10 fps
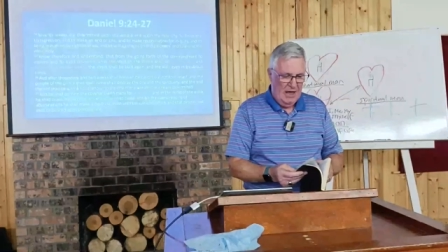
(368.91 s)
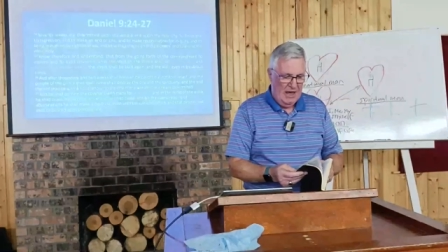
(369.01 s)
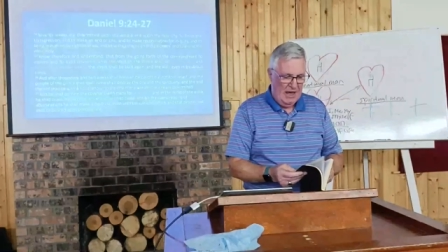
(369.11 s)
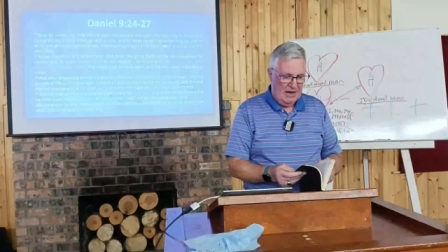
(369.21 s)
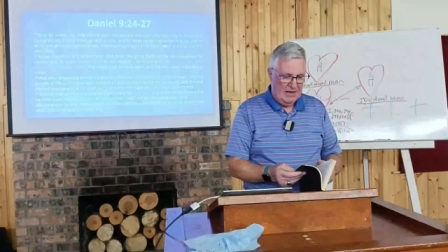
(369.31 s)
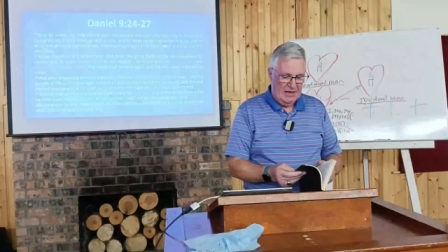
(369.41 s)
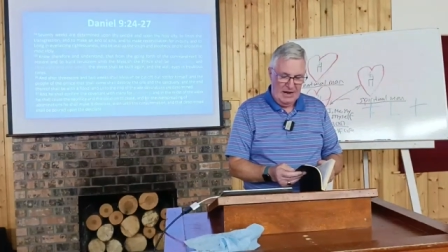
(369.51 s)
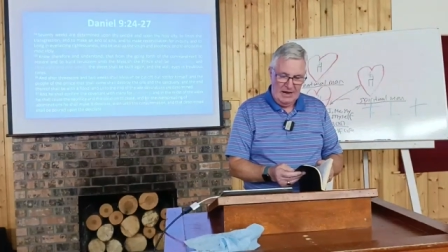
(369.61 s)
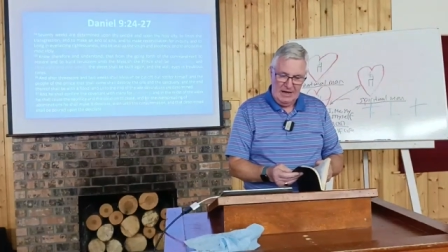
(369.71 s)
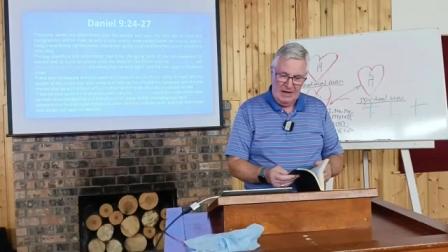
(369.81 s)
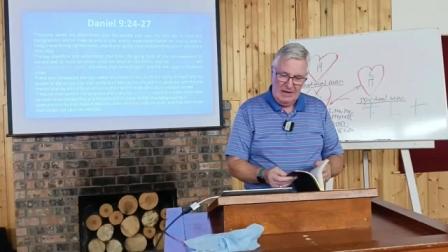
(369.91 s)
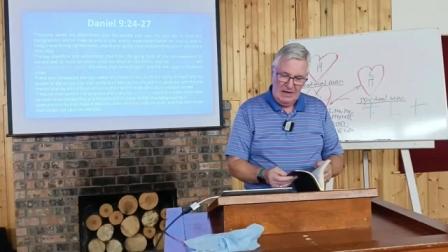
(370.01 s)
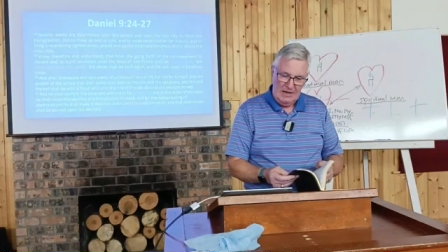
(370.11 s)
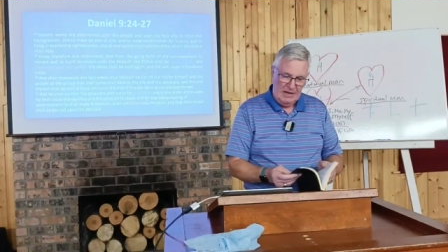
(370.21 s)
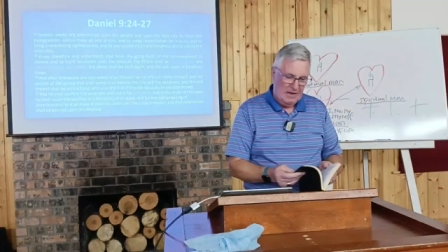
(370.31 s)
And uh,
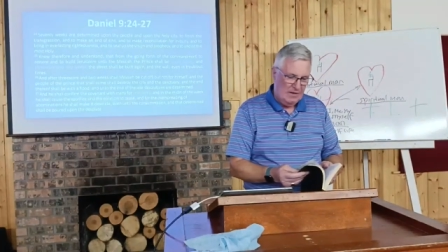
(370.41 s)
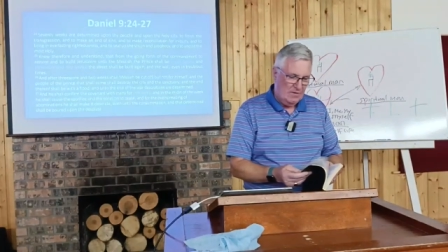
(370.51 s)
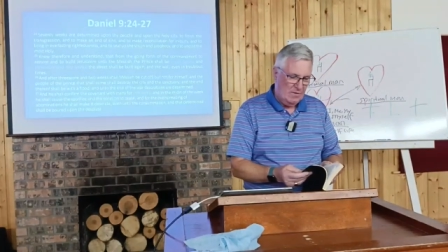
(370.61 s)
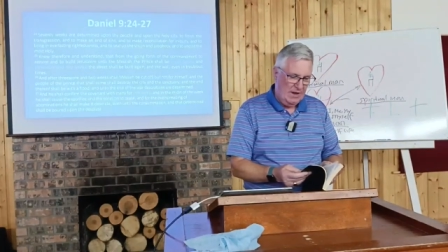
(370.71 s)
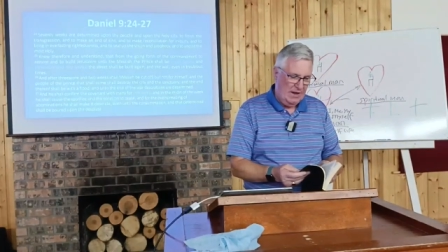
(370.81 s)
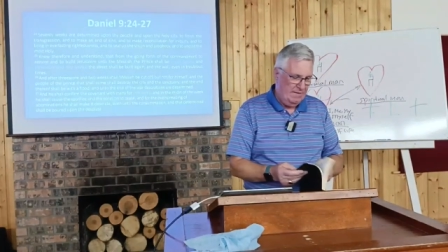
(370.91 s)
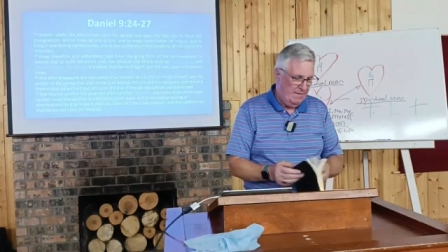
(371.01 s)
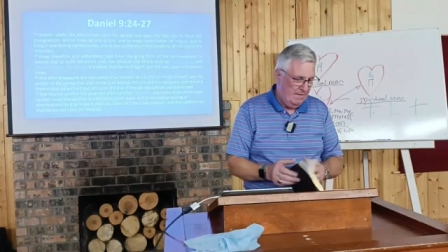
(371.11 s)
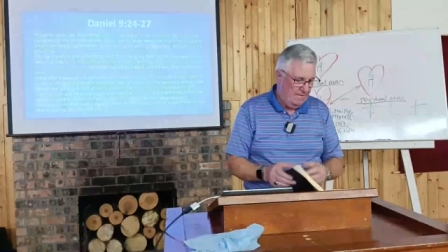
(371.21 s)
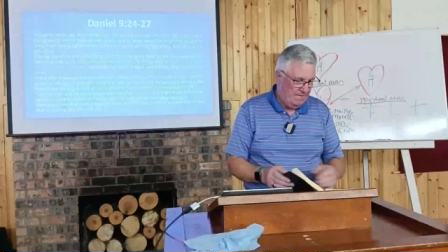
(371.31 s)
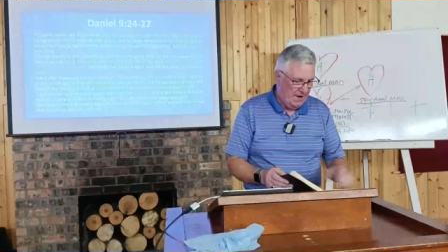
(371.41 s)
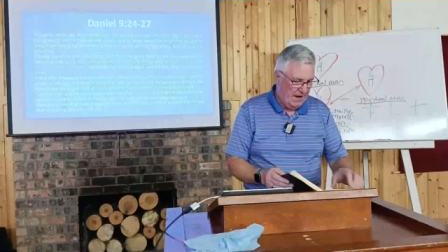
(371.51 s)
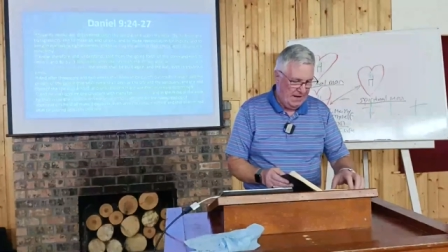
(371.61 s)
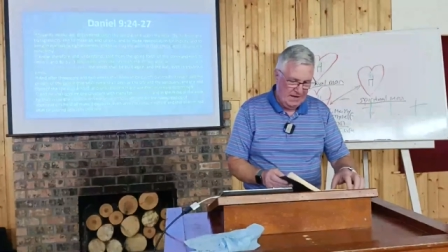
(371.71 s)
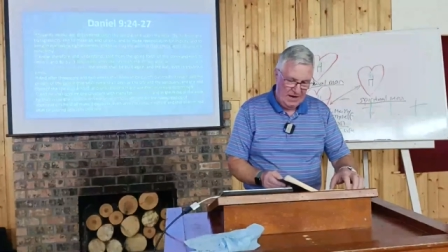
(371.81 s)
we
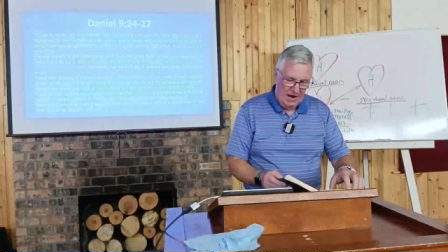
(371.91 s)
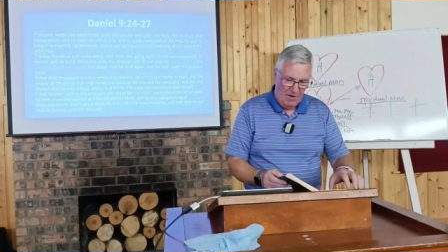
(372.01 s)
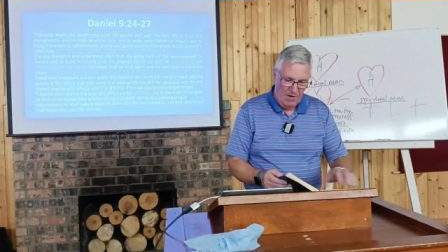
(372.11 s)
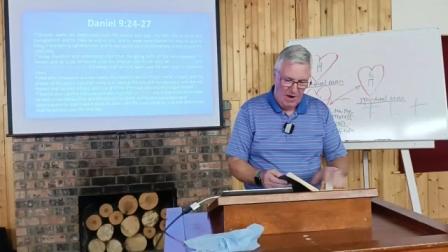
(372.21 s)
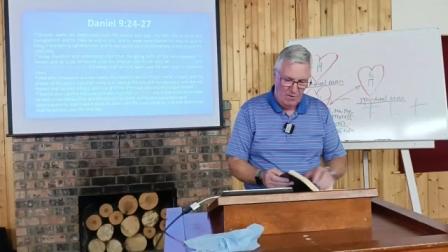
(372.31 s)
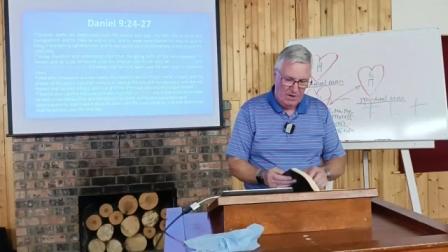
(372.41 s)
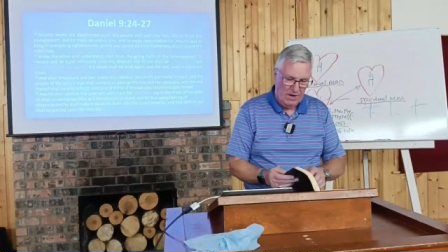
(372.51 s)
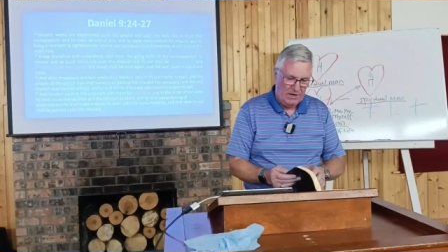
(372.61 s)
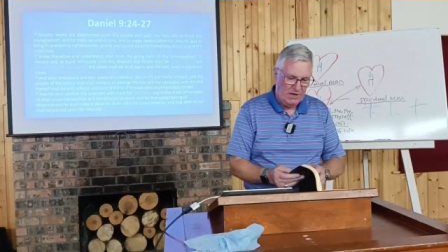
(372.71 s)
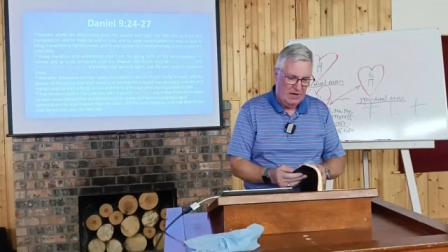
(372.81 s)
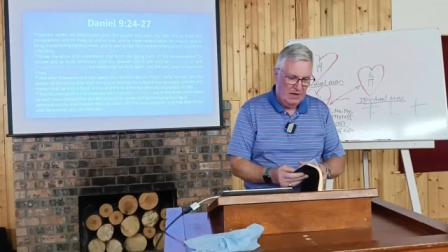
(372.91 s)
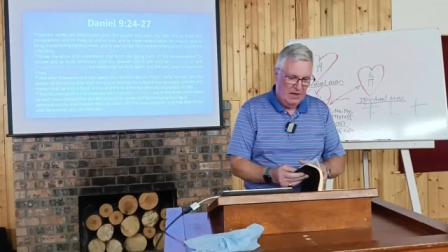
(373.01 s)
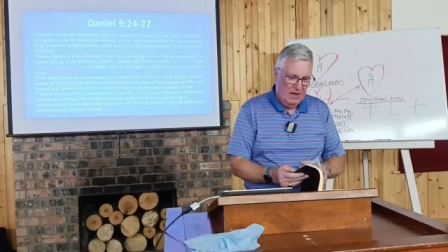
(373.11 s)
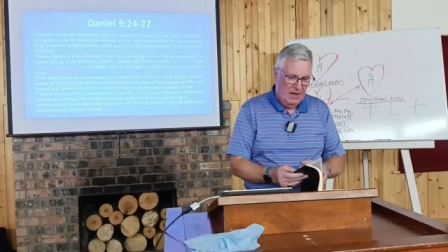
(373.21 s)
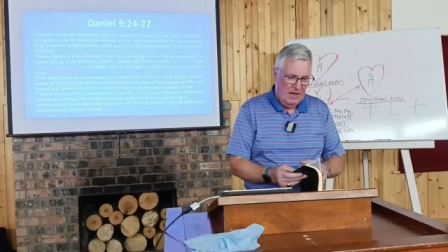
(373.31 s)
find around it
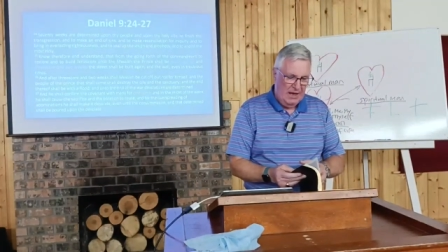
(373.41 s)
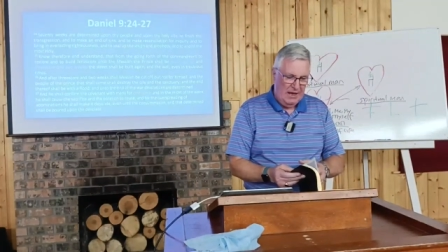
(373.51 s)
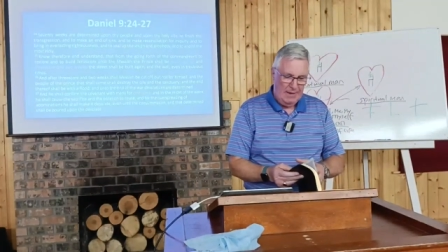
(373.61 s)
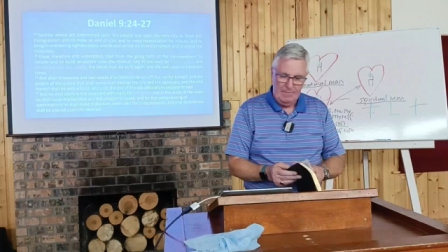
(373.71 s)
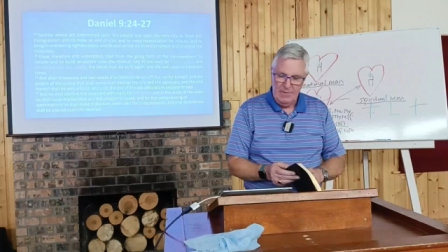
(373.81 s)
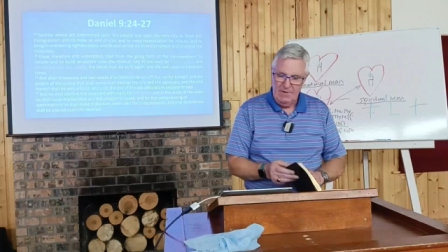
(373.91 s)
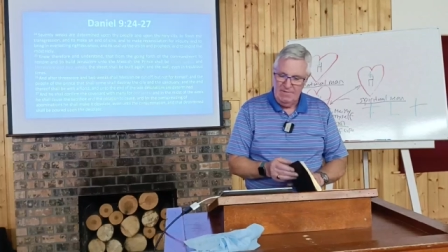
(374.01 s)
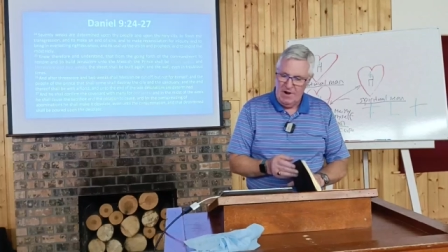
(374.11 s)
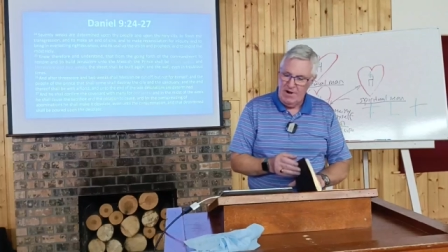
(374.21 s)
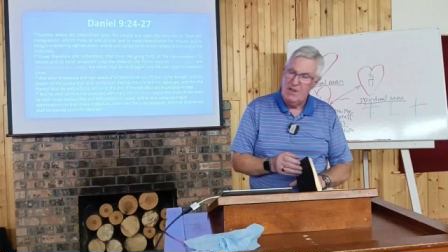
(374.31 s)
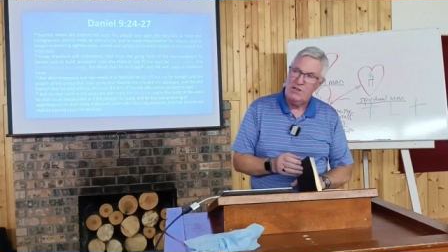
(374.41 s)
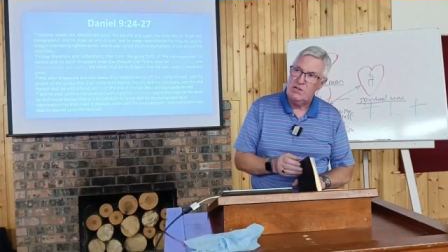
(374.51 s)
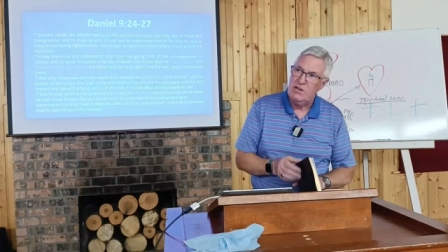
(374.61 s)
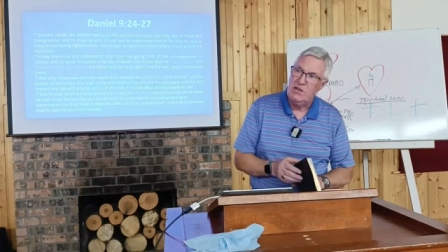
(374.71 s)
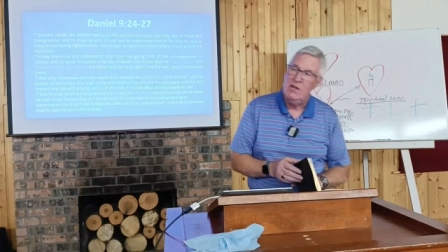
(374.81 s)
uh,
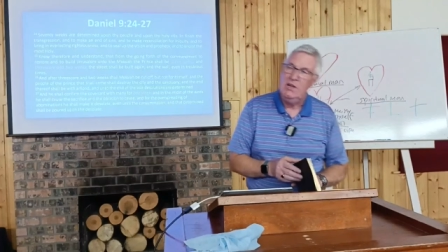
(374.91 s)
various